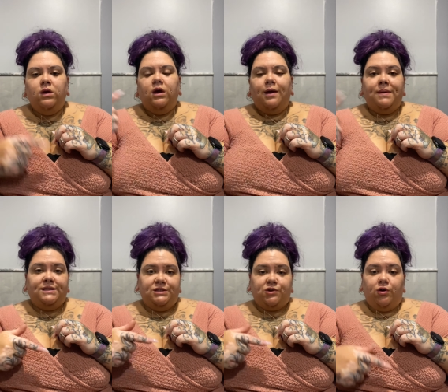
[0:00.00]
I met
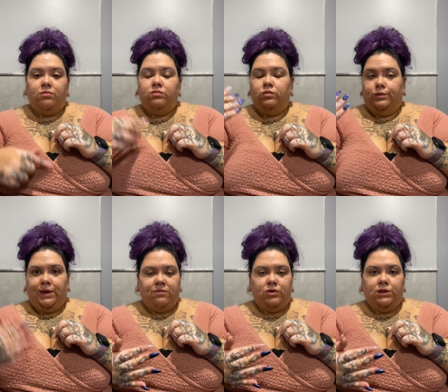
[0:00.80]
this girl who
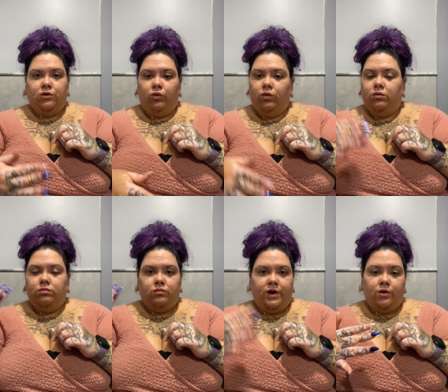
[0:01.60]
became really cool
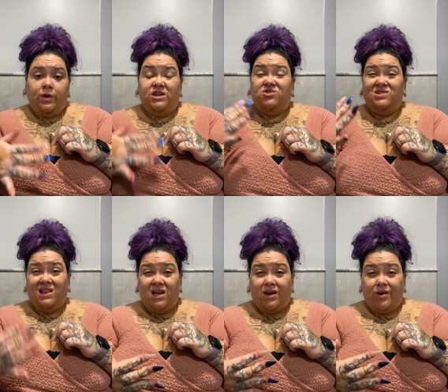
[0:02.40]
right away. She was a
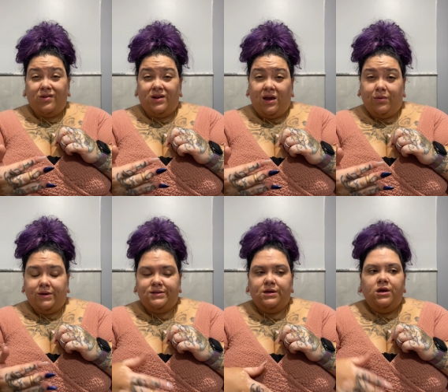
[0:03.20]
lot younger than I
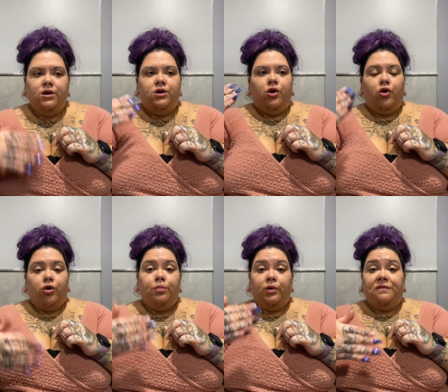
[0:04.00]
was.
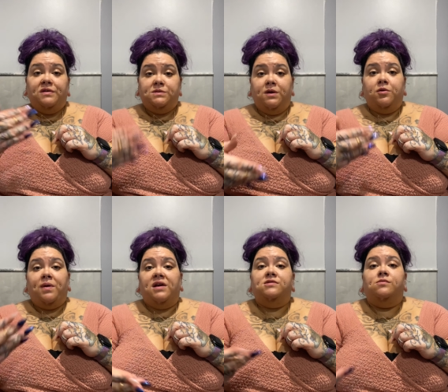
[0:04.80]
Her boyfriend's mother
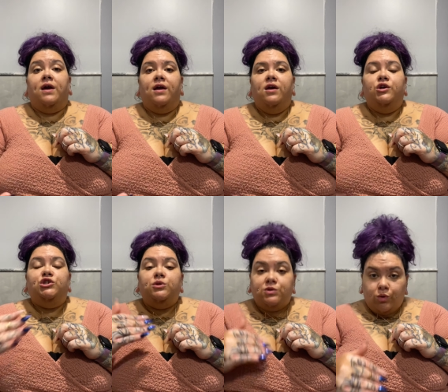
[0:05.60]
passed away.
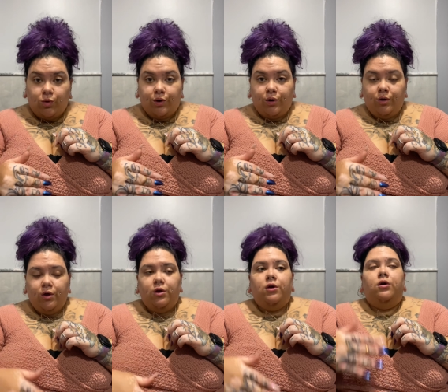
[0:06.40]
She was a hoarder.
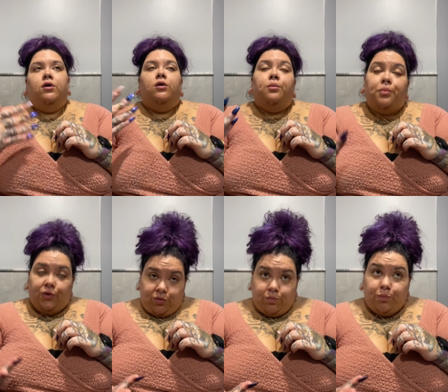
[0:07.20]

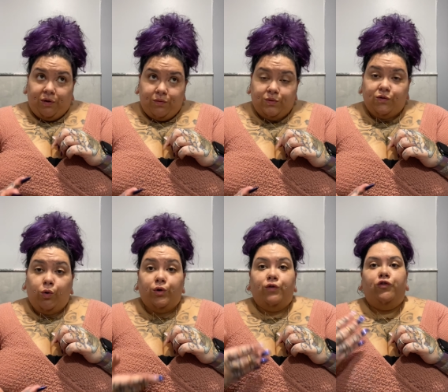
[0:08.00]
Boyfriend was a
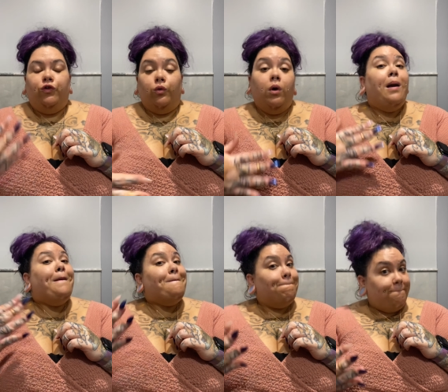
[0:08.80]
hoarder too.
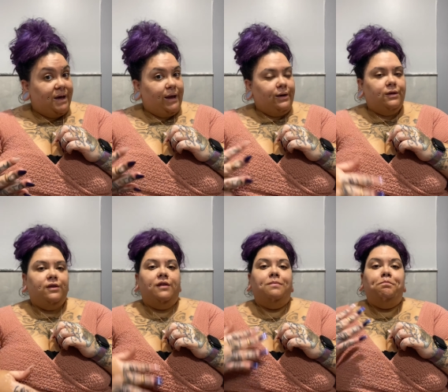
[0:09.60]
But
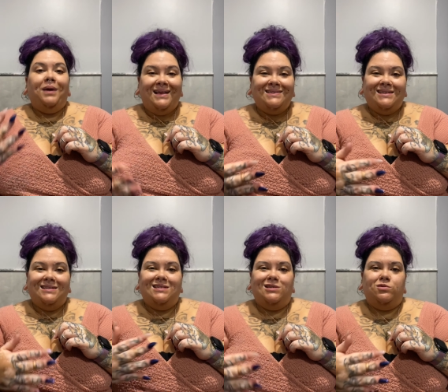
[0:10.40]
basically
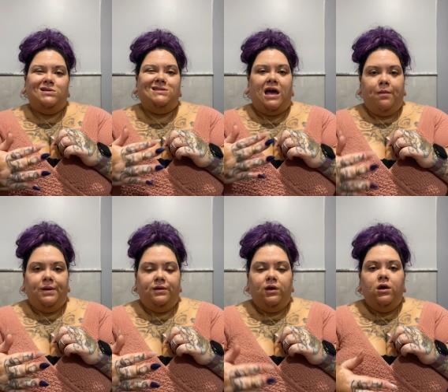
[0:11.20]
this is what has happened.